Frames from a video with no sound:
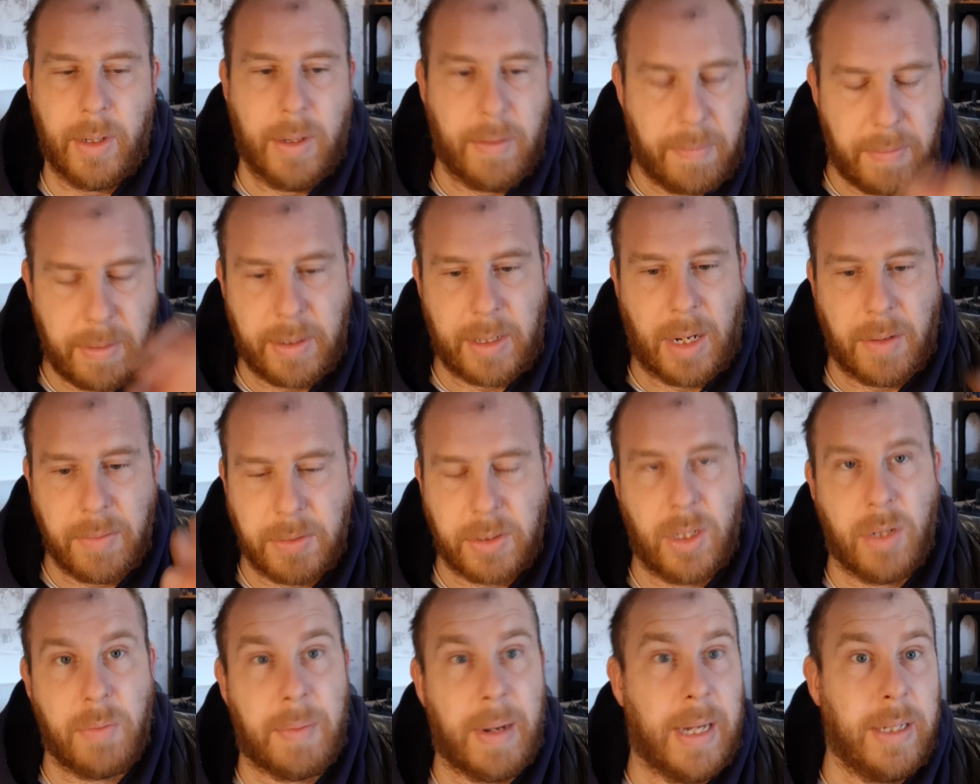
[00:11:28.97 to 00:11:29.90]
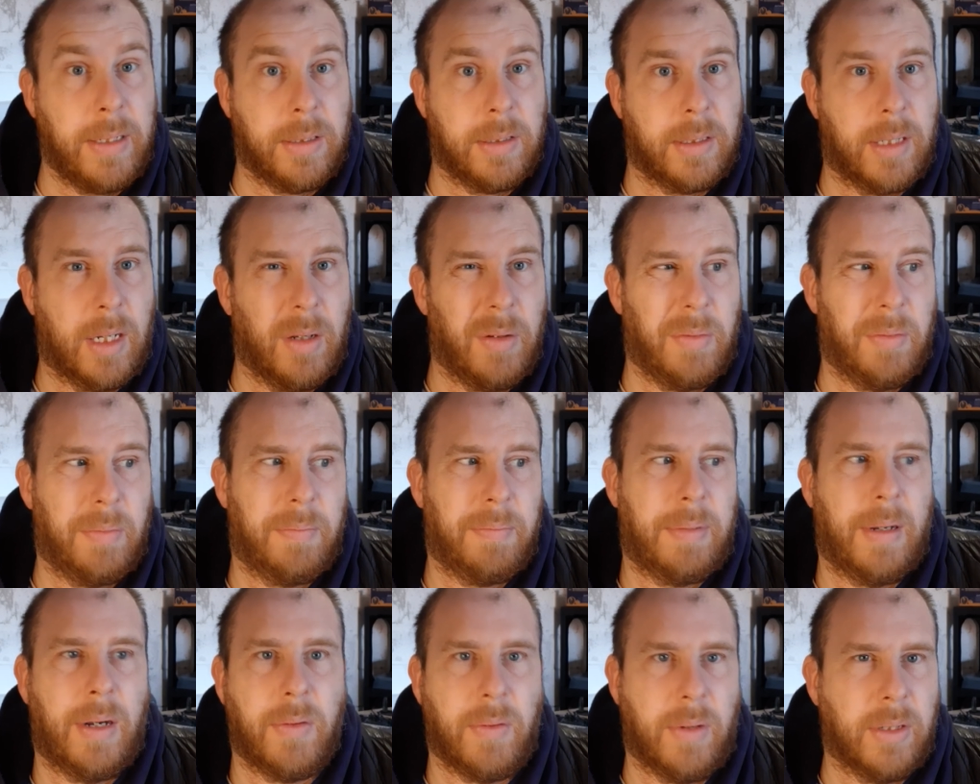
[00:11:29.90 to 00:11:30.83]
Flick over 2 pages, go,
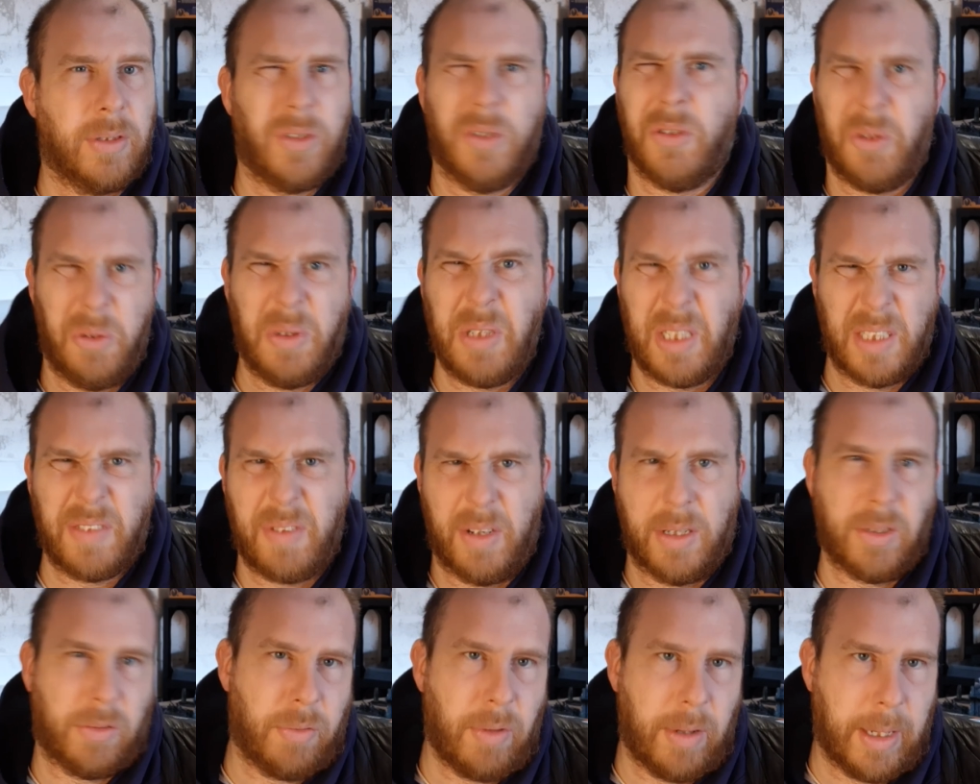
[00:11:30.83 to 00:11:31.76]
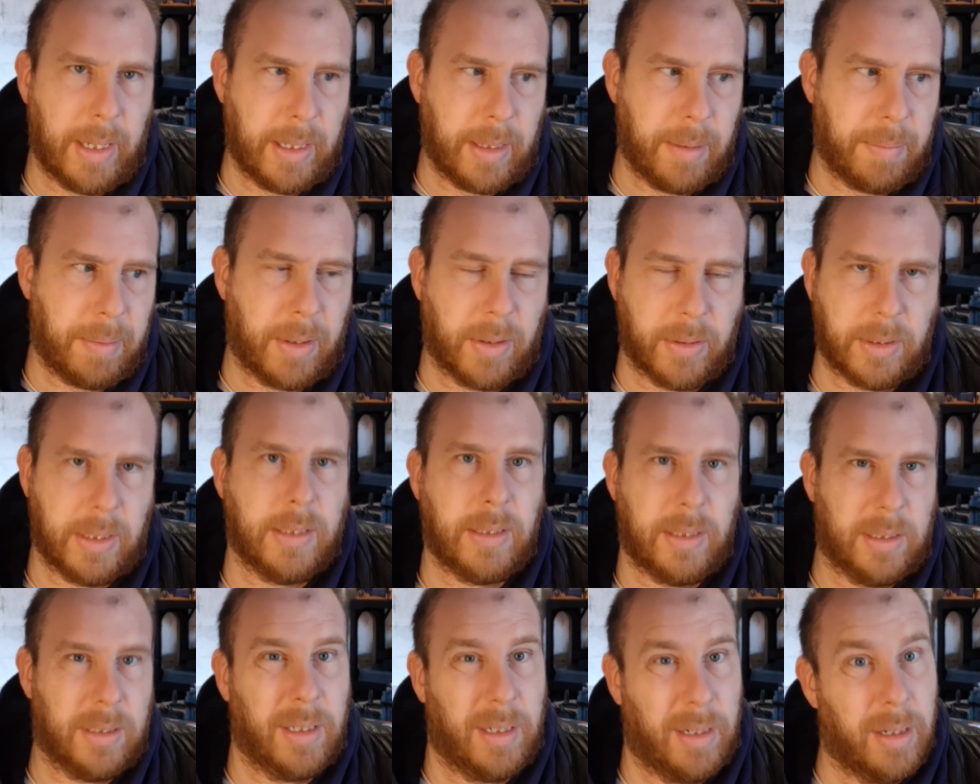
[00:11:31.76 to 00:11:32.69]
but hold on, I should do this first really, because this
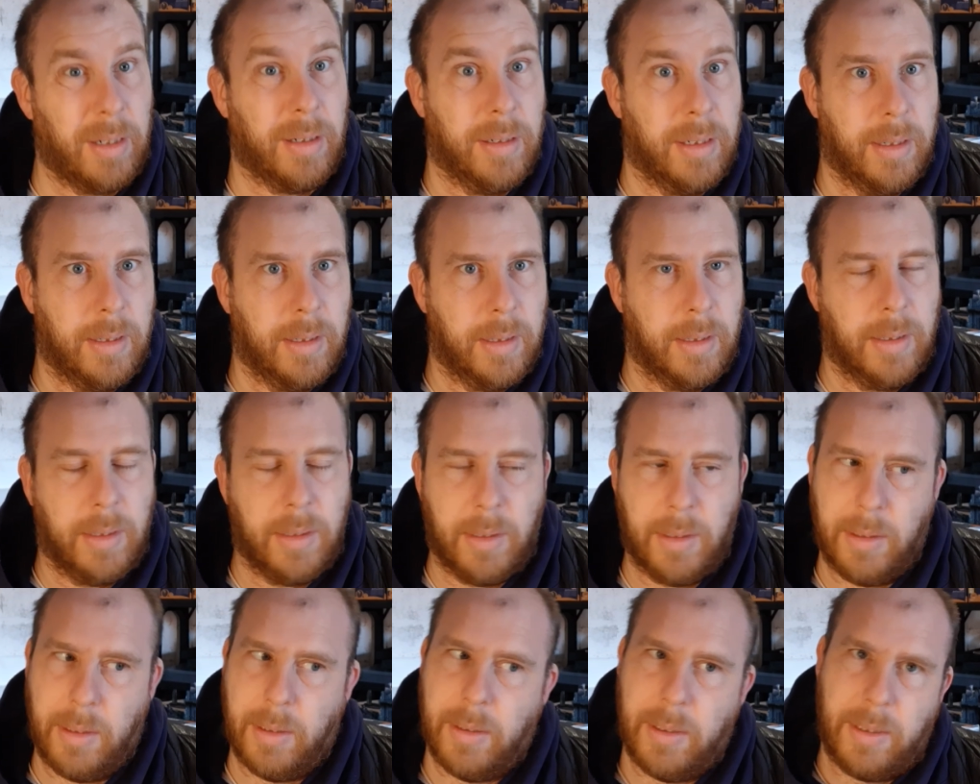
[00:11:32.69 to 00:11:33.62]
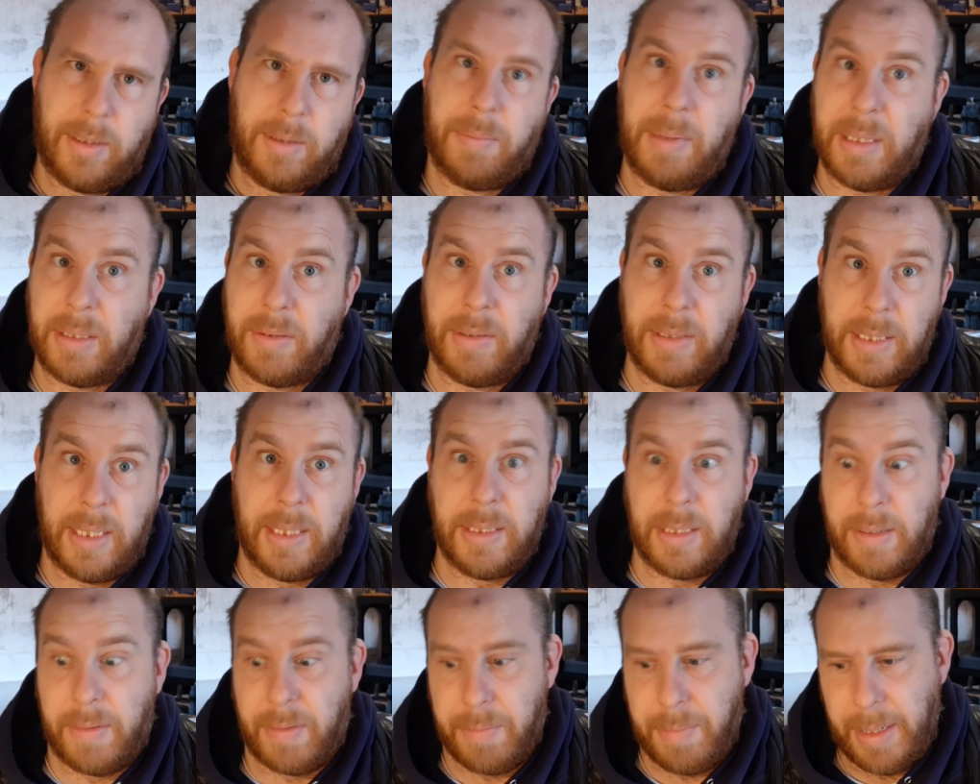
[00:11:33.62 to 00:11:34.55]
is a lot. Makes things
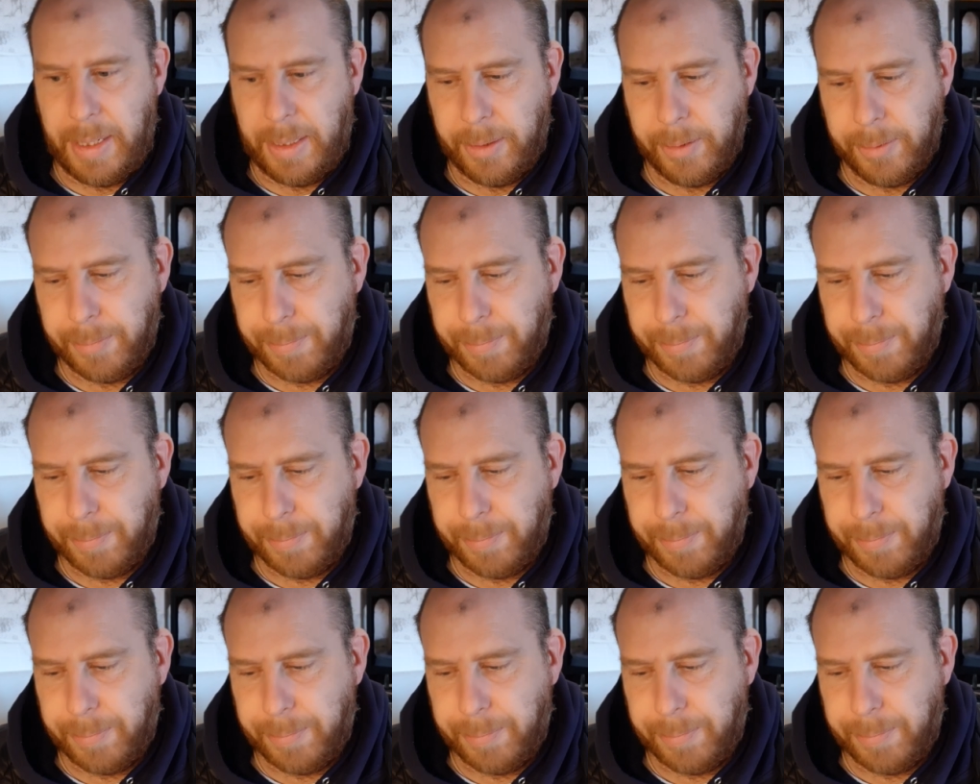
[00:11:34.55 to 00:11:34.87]
easier for me.